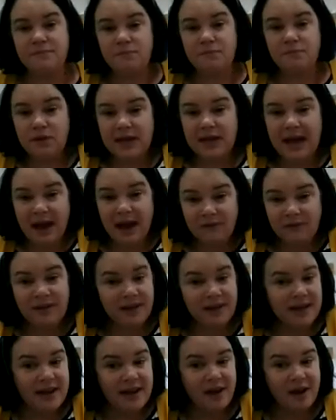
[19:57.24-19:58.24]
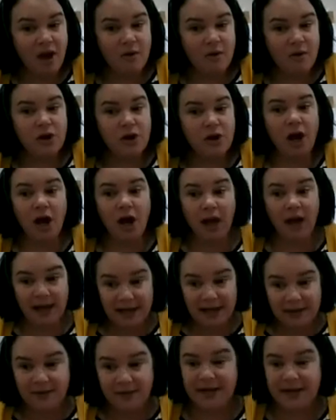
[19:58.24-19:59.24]
Currently, I would
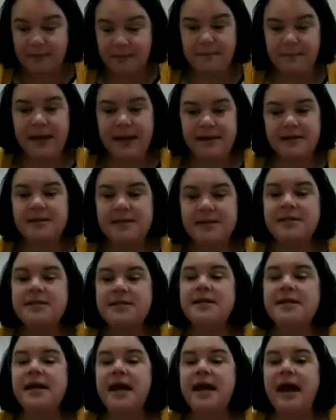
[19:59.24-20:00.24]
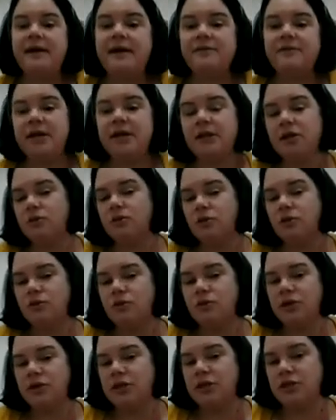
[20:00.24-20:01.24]
highly recommend having a little
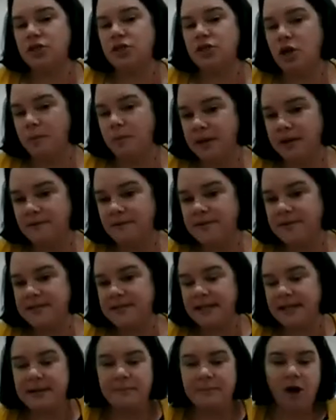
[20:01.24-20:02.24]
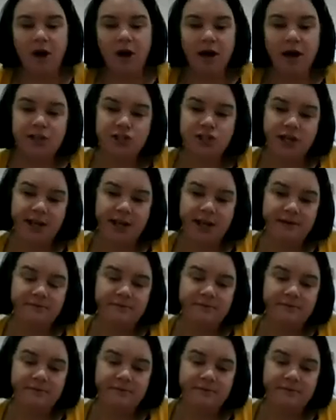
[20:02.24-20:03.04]
look at the topic of sleep hygiene.